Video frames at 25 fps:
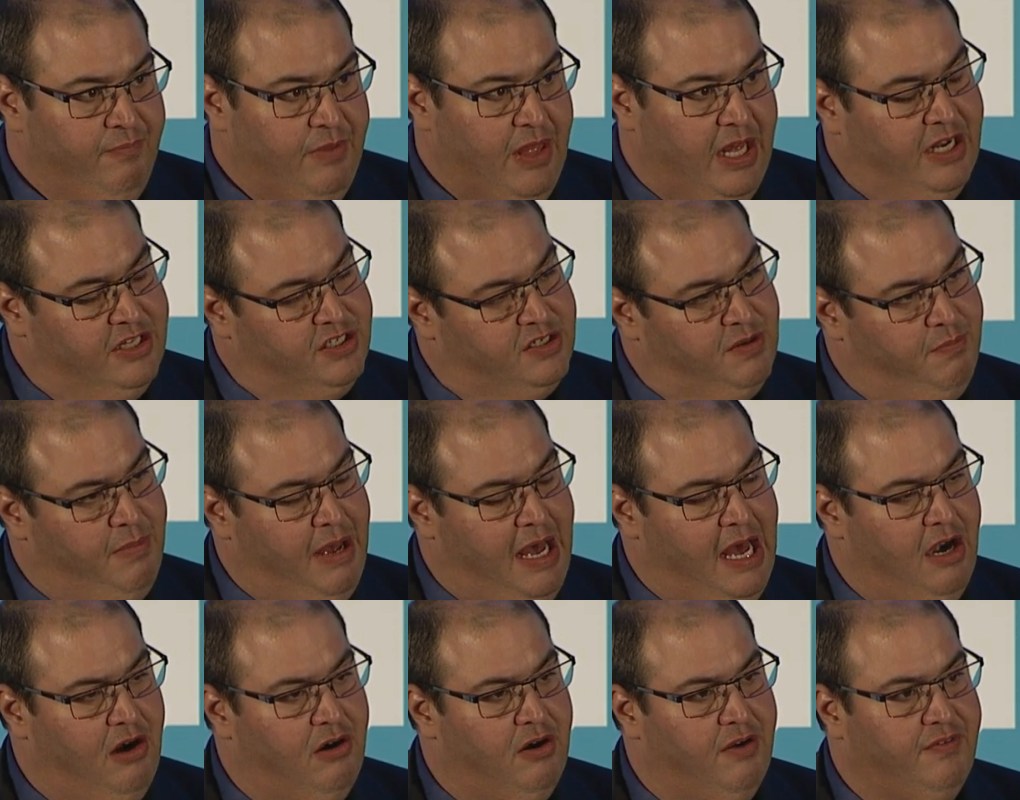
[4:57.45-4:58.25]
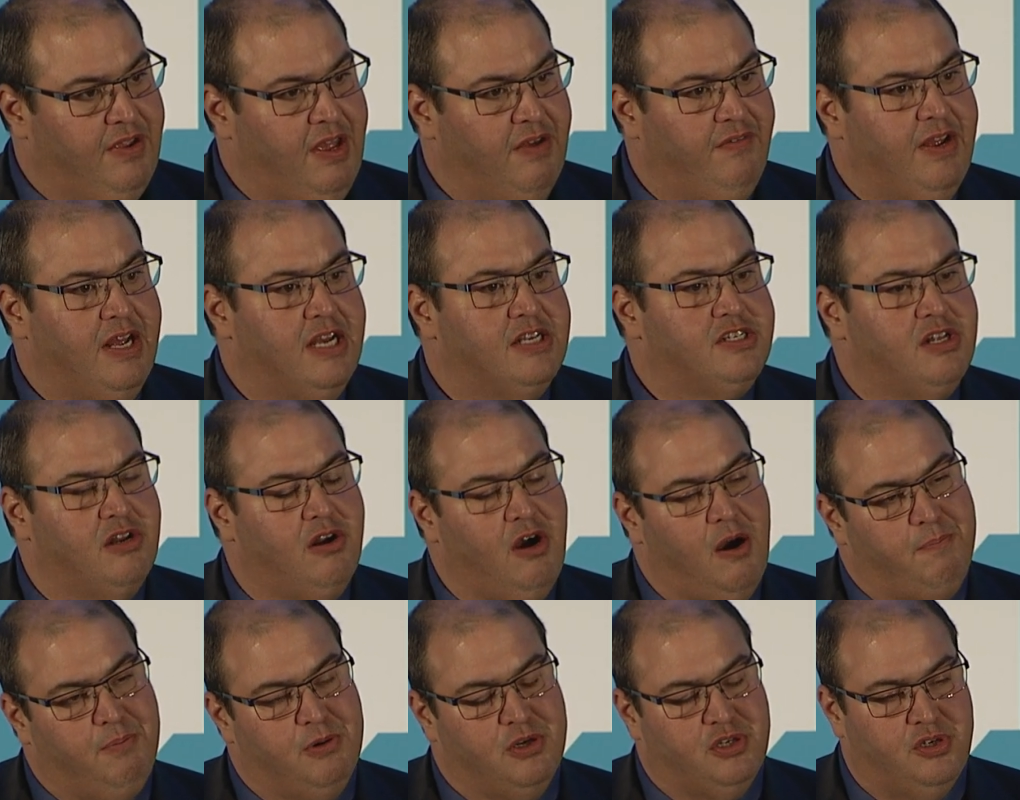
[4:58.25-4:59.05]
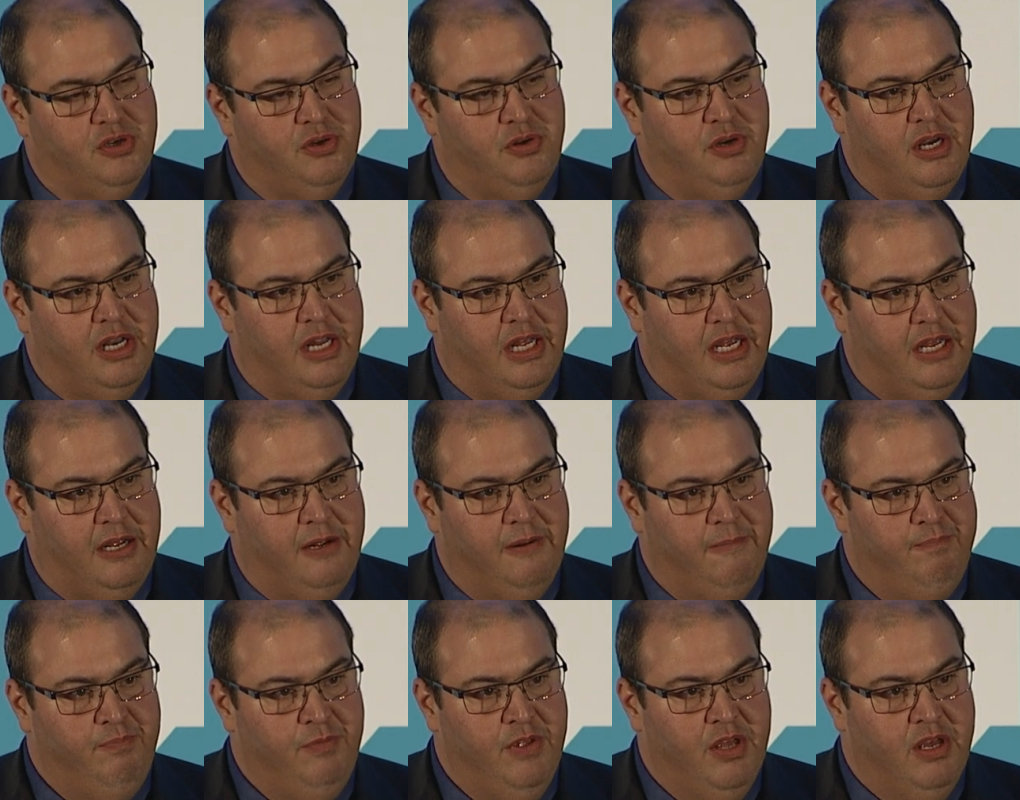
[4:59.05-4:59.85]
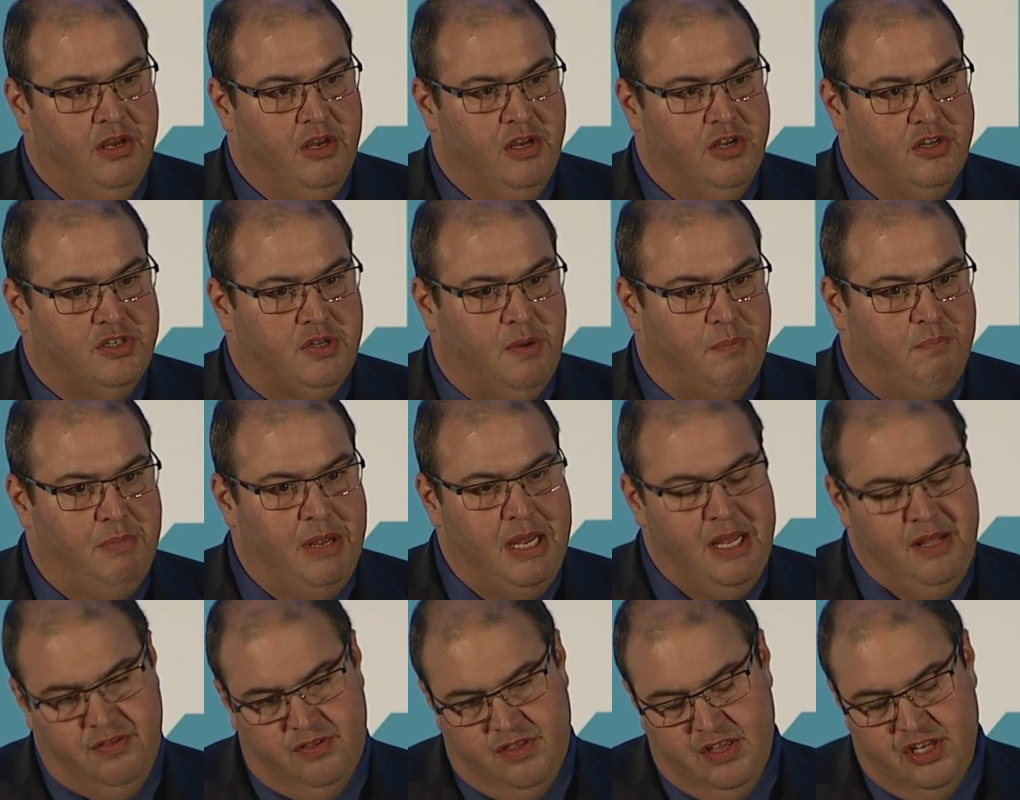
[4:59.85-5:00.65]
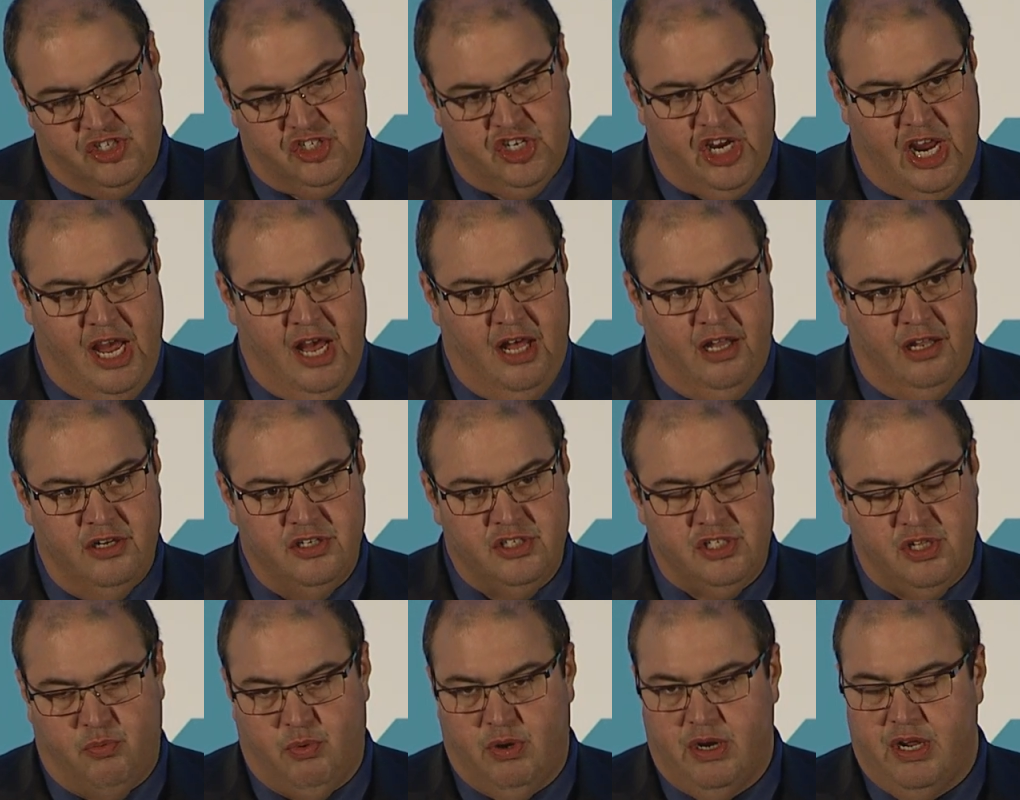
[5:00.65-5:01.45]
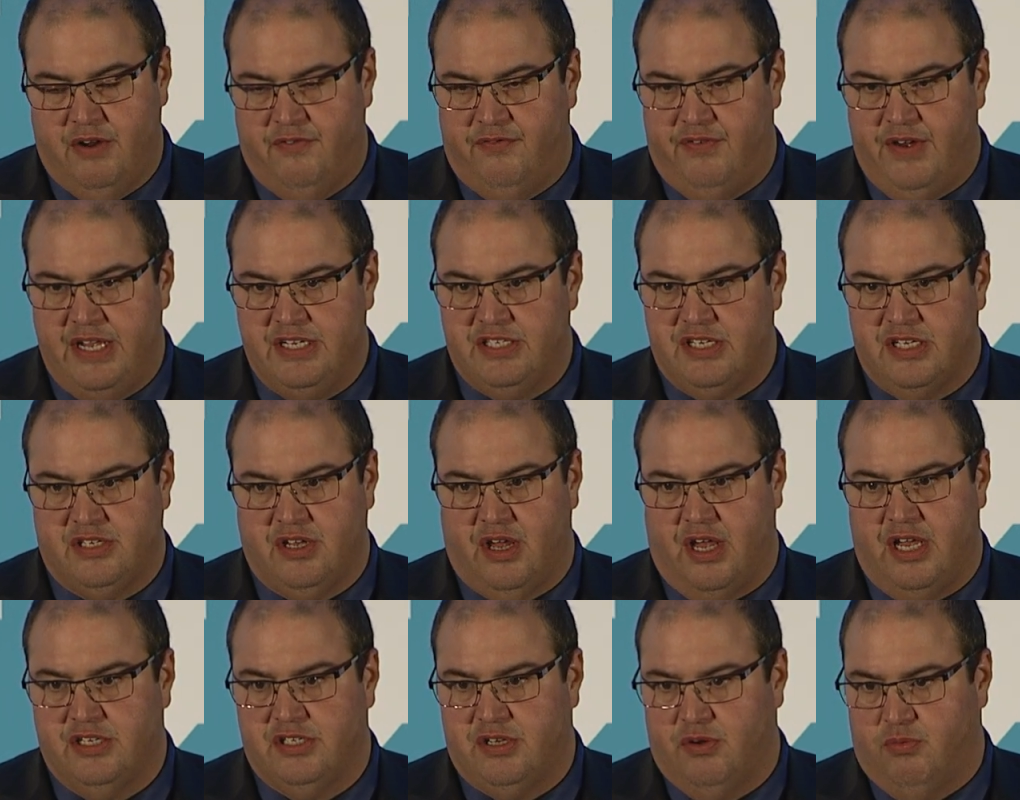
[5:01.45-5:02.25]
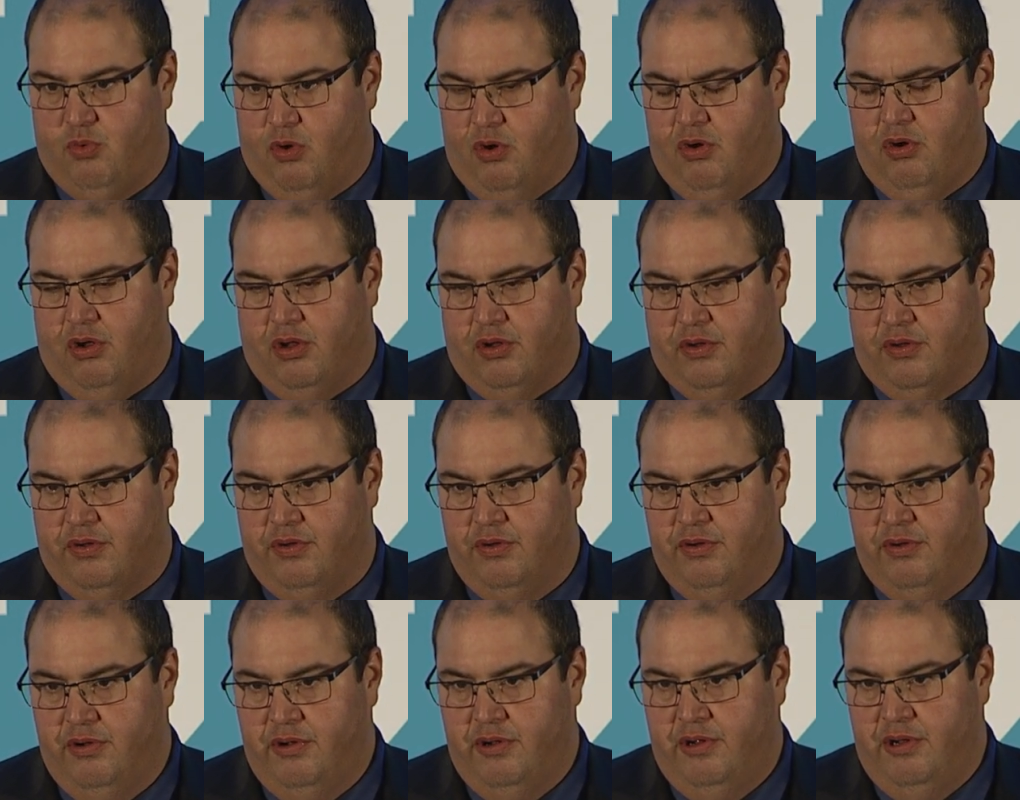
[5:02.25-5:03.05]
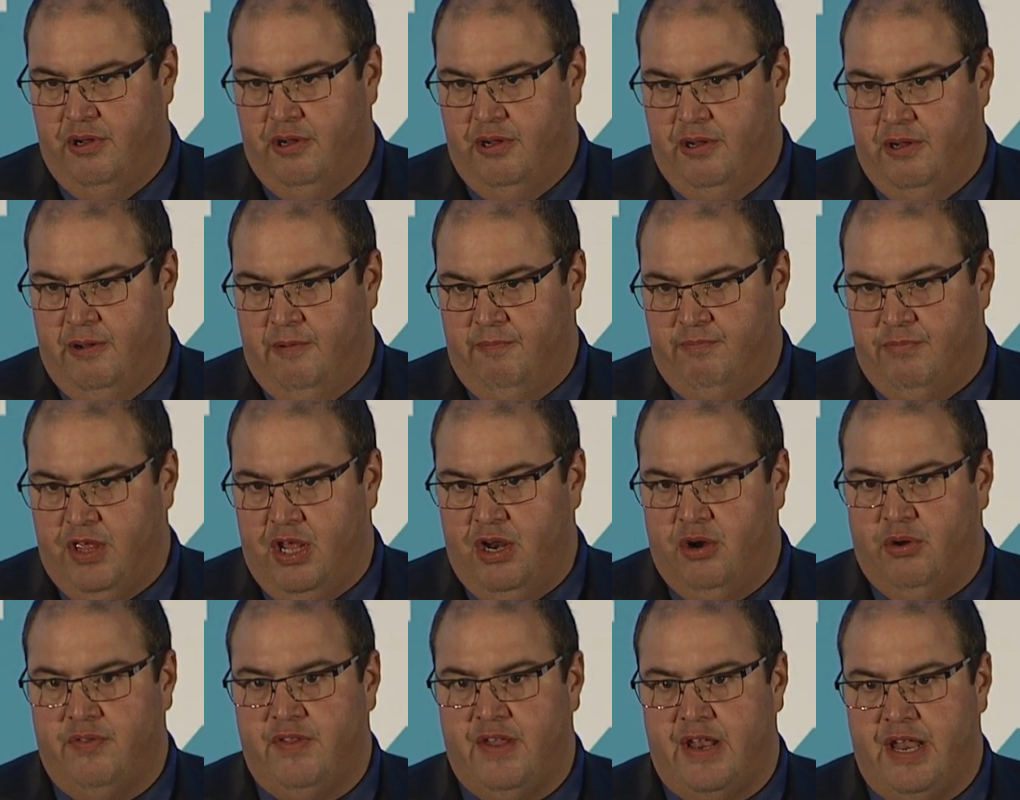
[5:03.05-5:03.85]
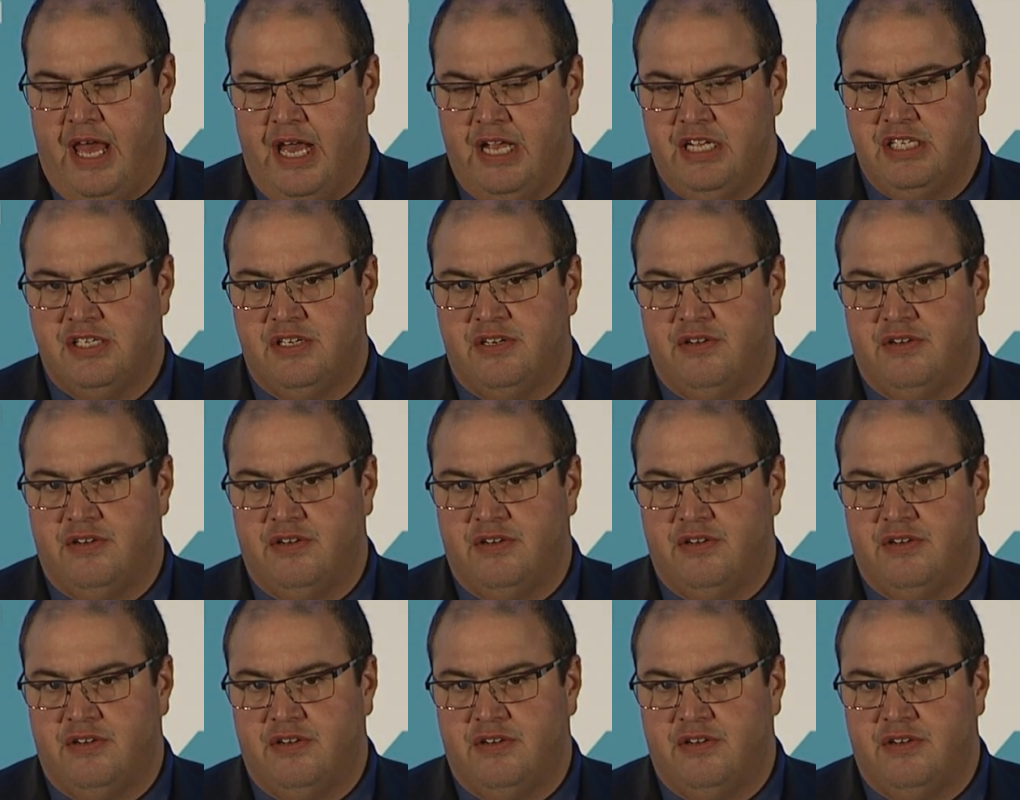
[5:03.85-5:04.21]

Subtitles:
and it's a matter of giving us an opportunity to meet the challenge that we're going to face as a world. You know, in the next